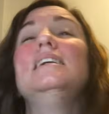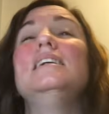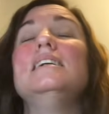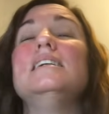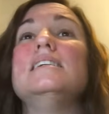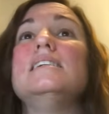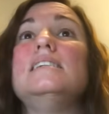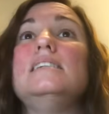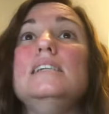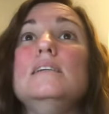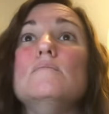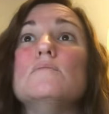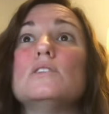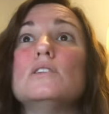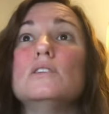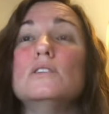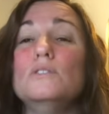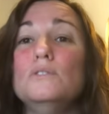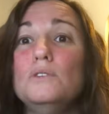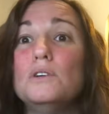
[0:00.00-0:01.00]
seems
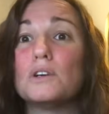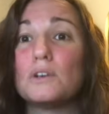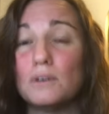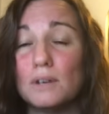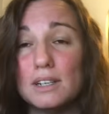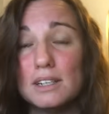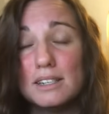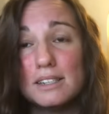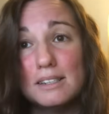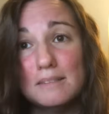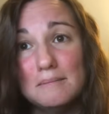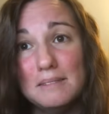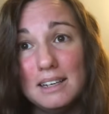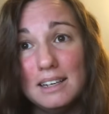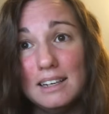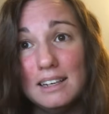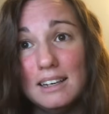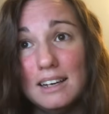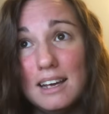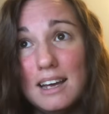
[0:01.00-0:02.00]
ludicrous to
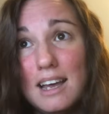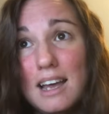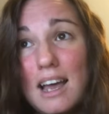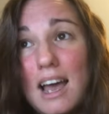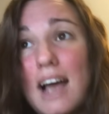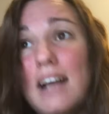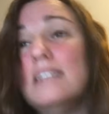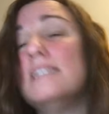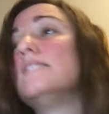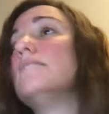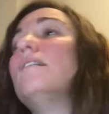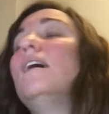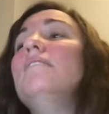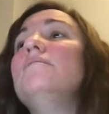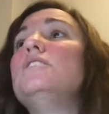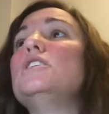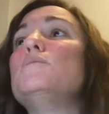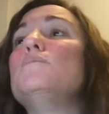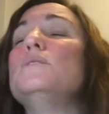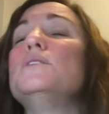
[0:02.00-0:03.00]
me. And so
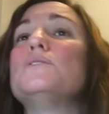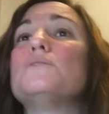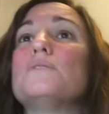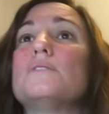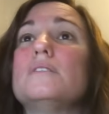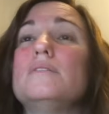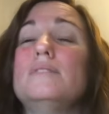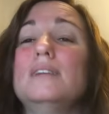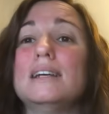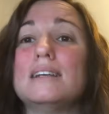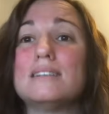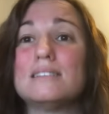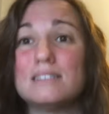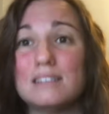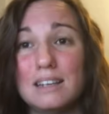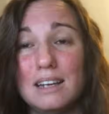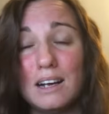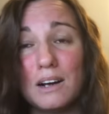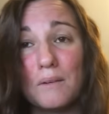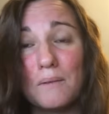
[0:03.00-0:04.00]
I've just been sort of like
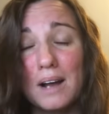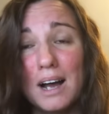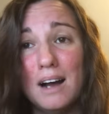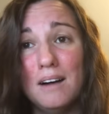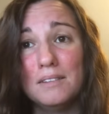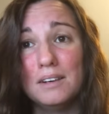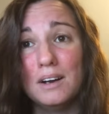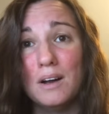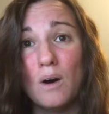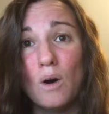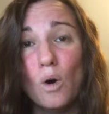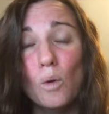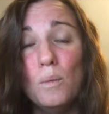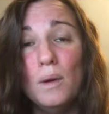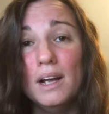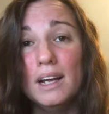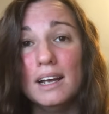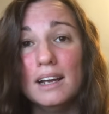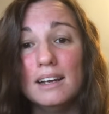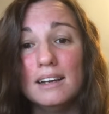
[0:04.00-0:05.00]
sitting around and
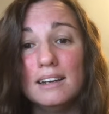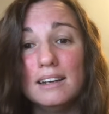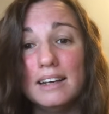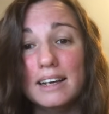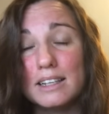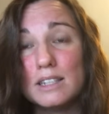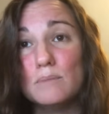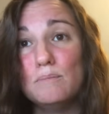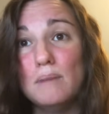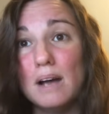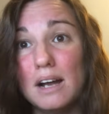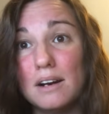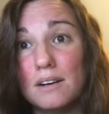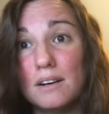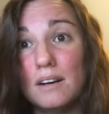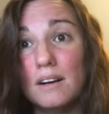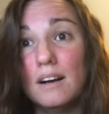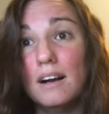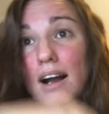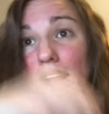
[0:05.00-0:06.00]
hoping it gets
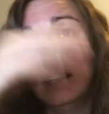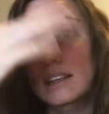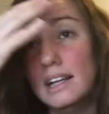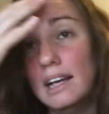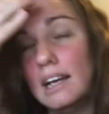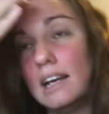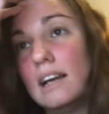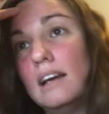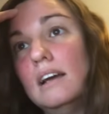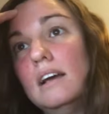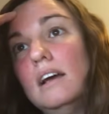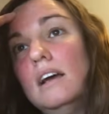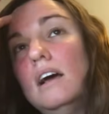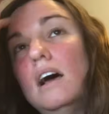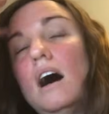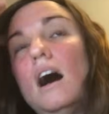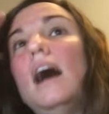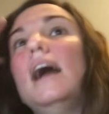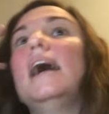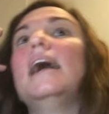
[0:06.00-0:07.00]
better. And like,
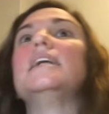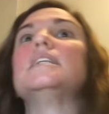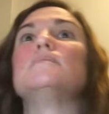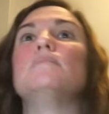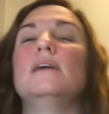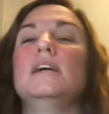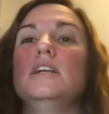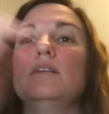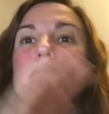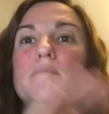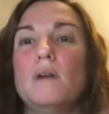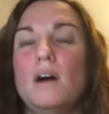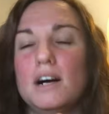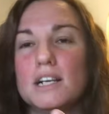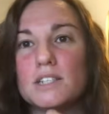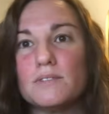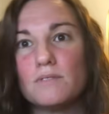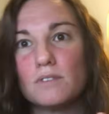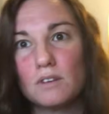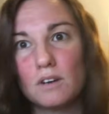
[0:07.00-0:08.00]
I asked my
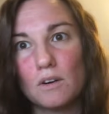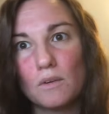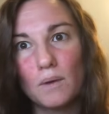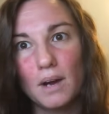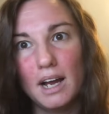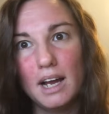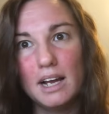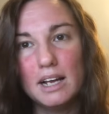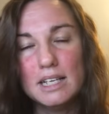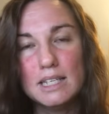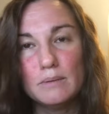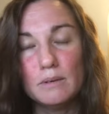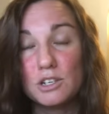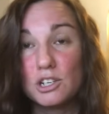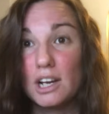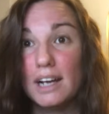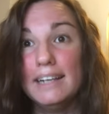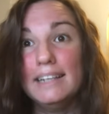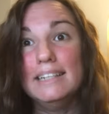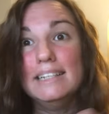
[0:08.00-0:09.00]
boss for a raise,
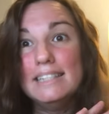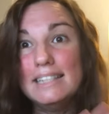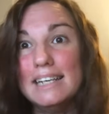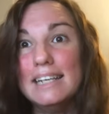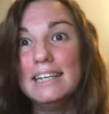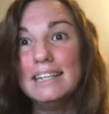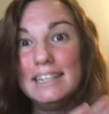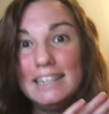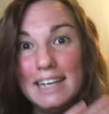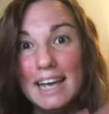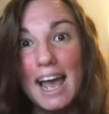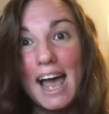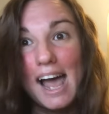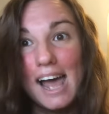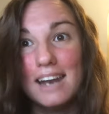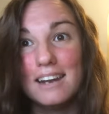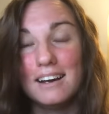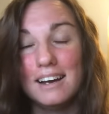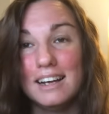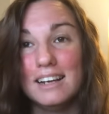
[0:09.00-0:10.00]
which I did
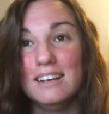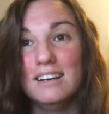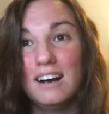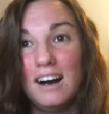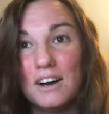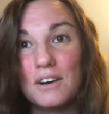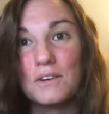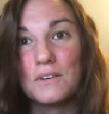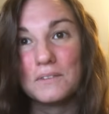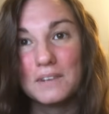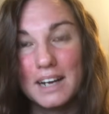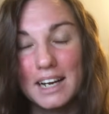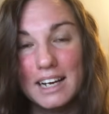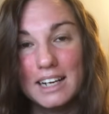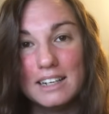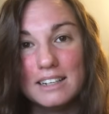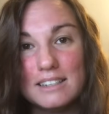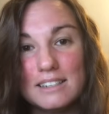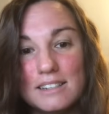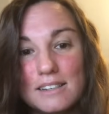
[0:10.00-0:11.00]
get. I got a
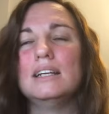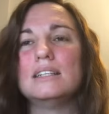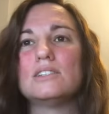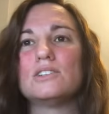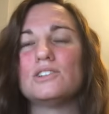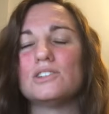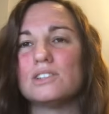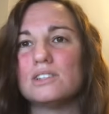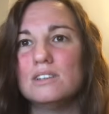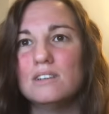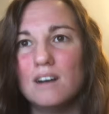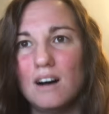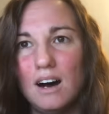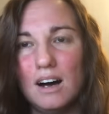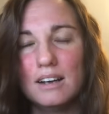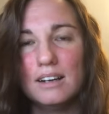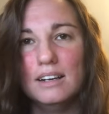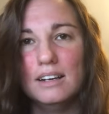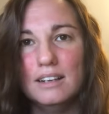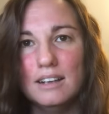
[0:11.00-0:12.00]
raise. It's just
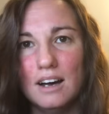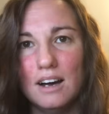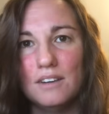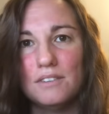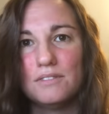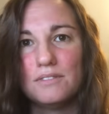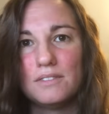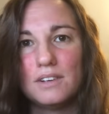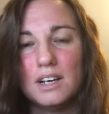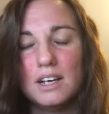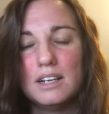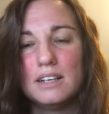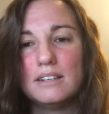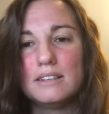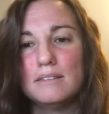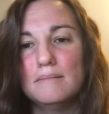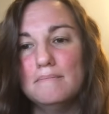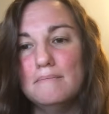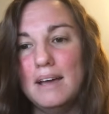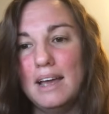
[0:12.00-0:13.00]
not enough
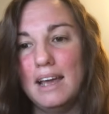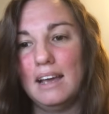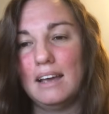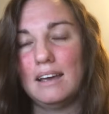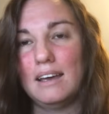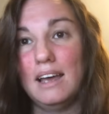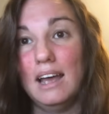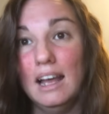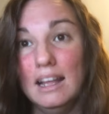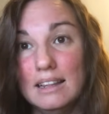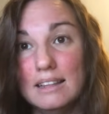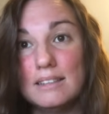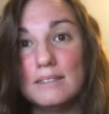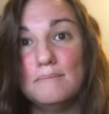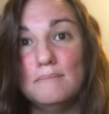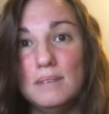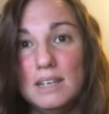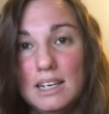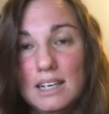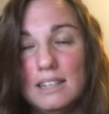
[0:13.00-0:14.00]
to make ends
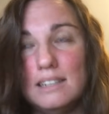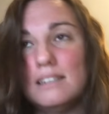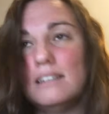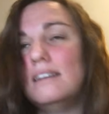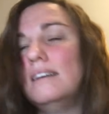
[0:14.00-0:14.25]
meet.